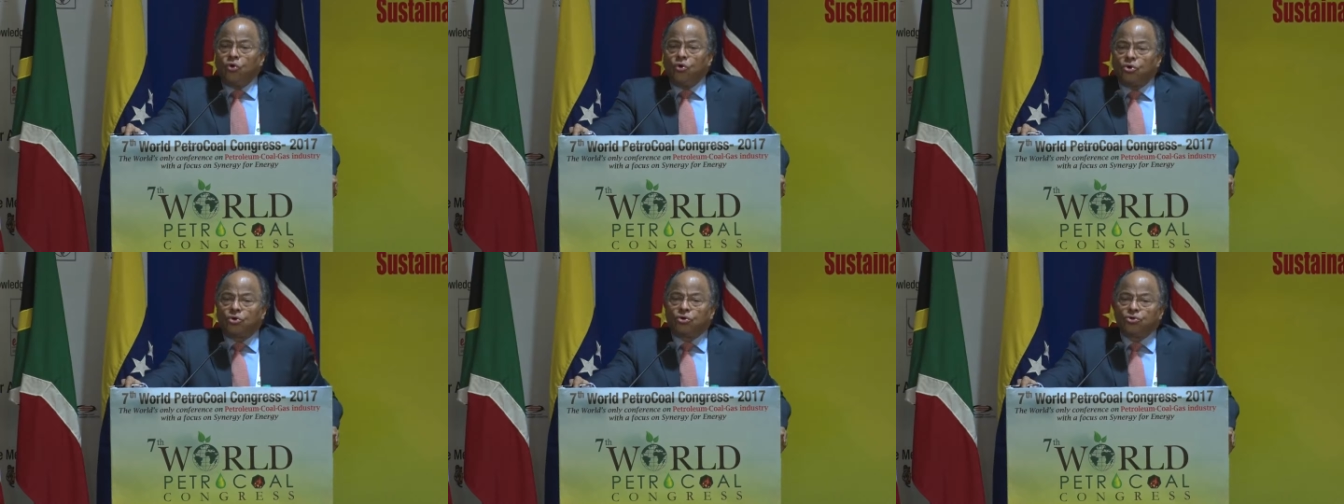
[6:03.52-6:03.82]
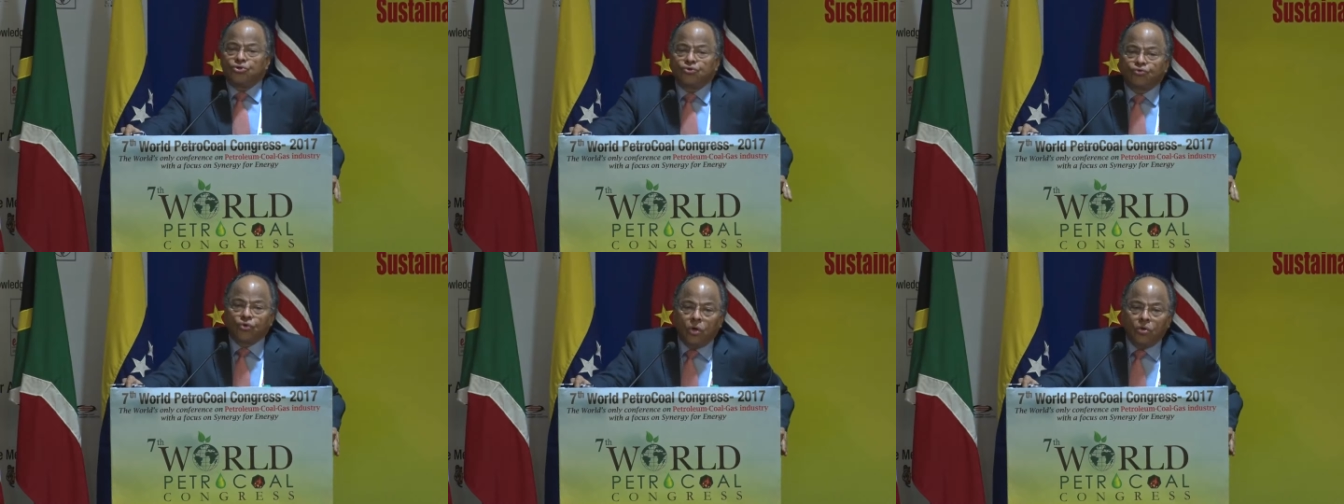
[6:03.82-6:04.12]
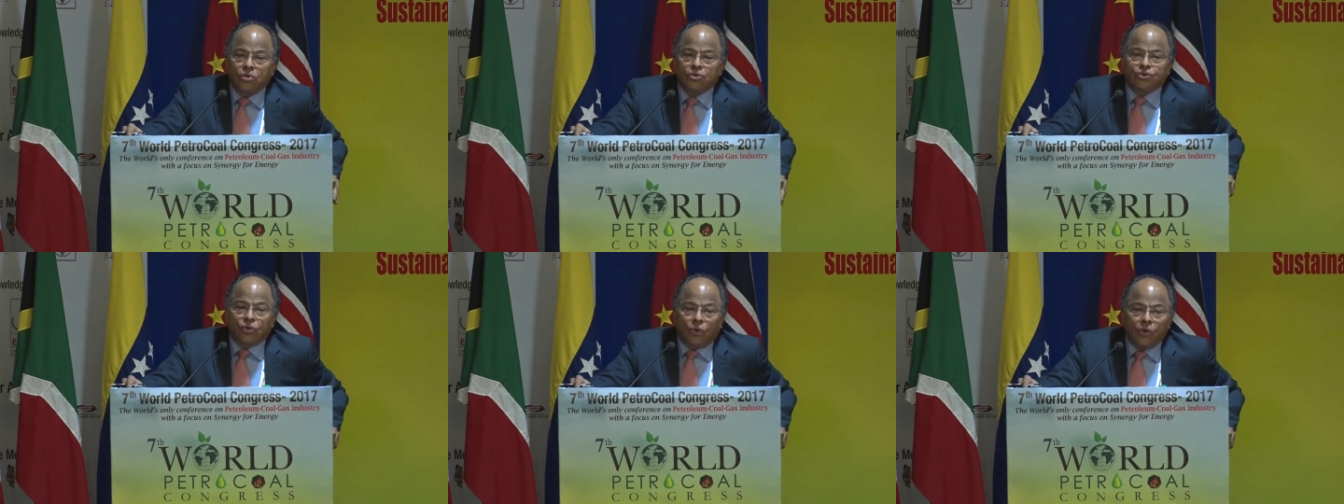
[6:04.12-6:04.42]
Who
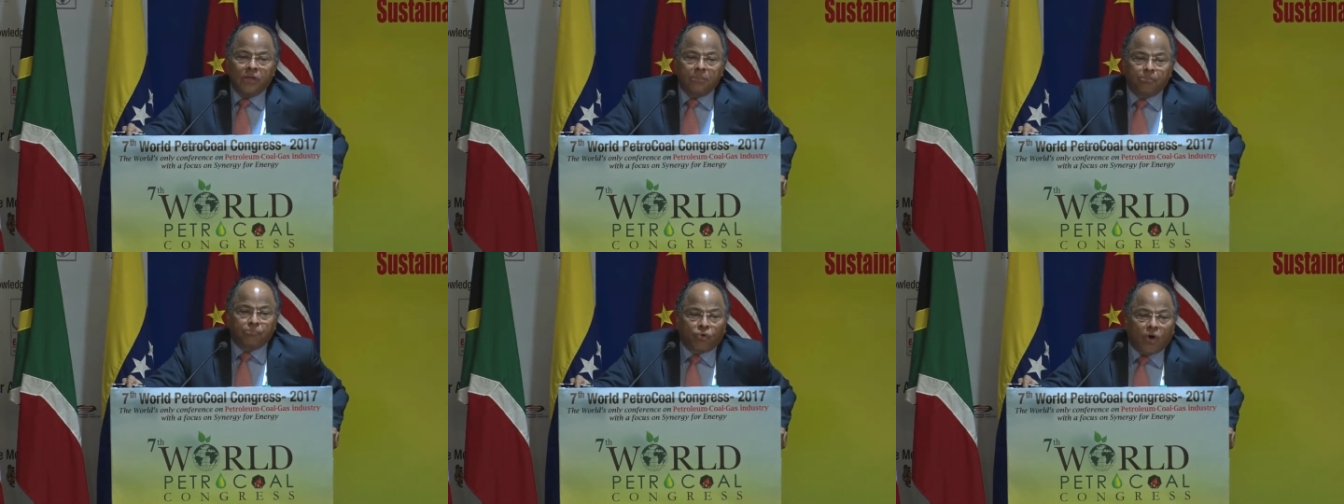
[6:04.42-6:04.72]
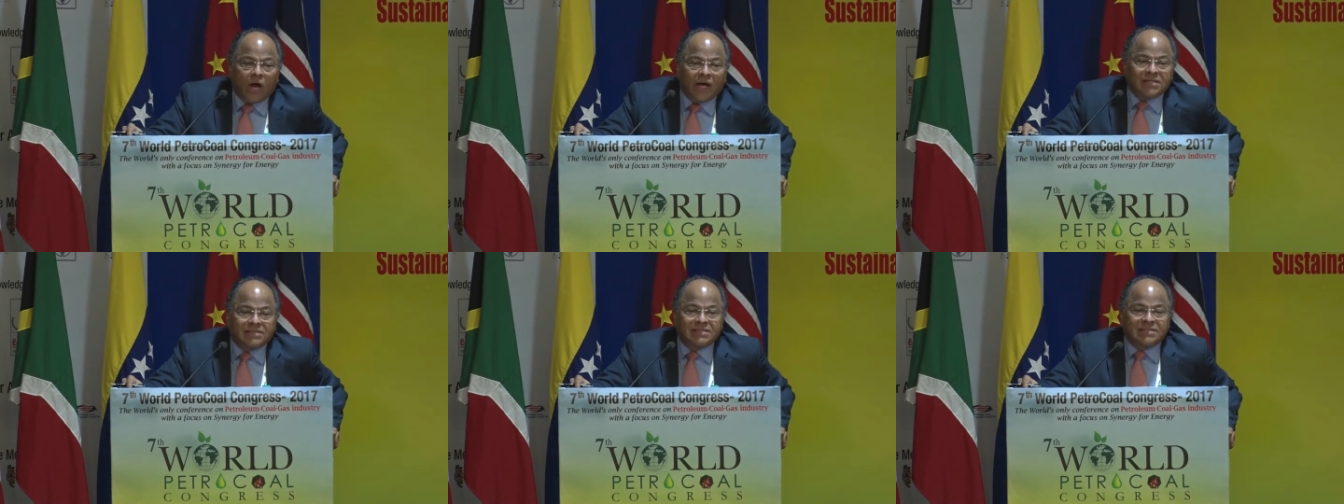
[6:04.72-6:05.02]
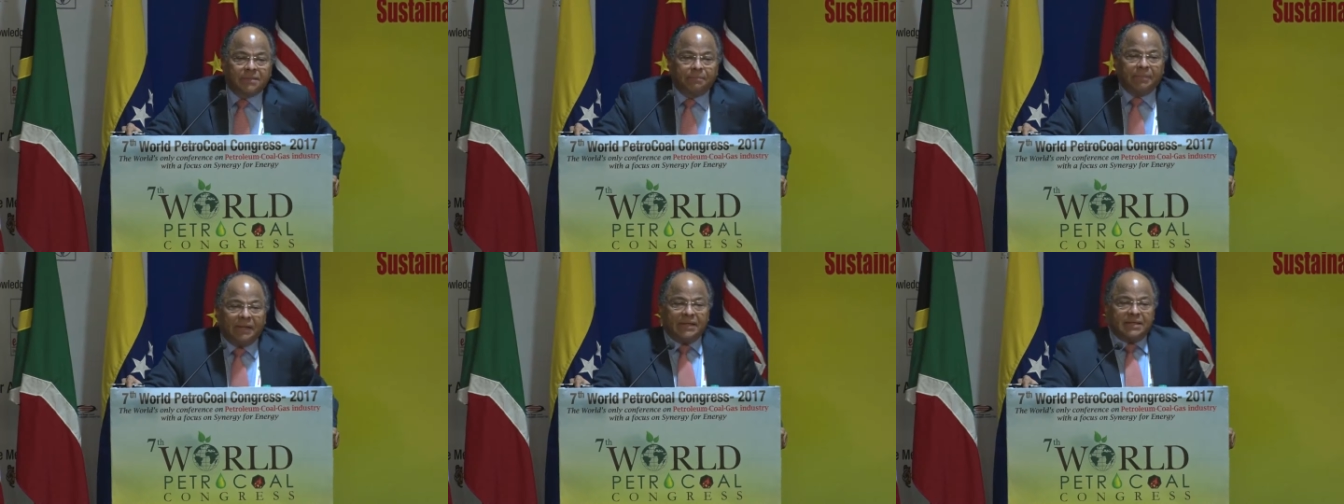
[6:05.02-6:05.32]
controls oil price
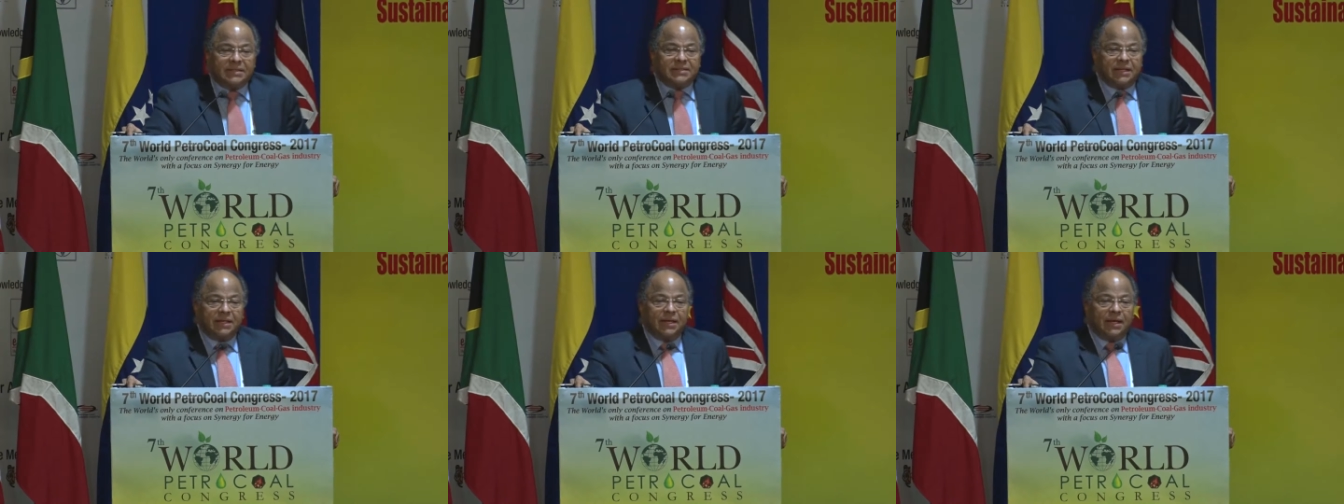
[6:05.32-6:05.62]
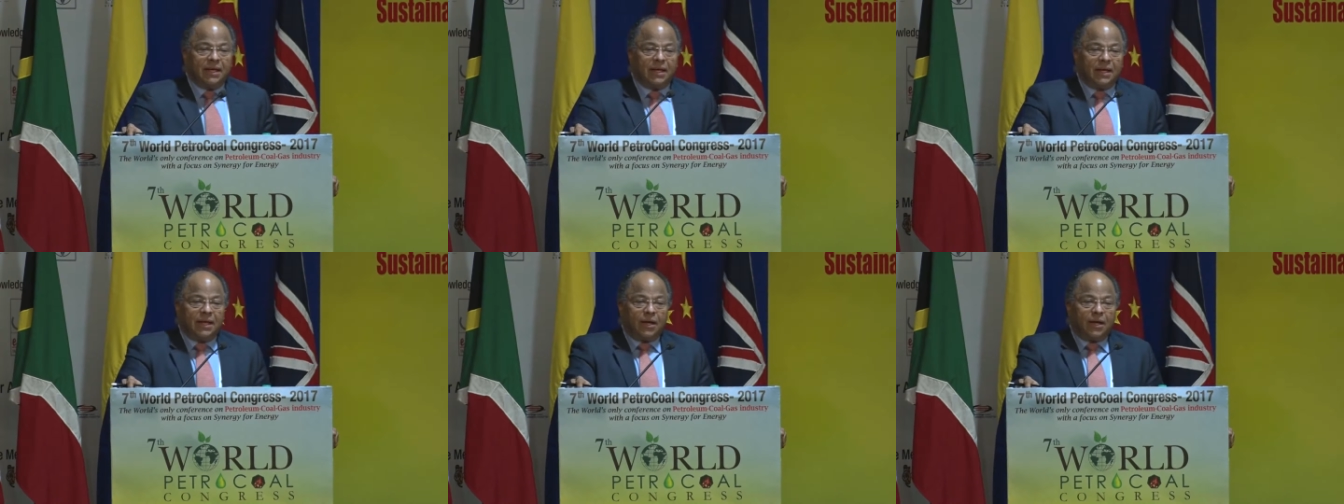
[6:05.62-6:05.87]
stability?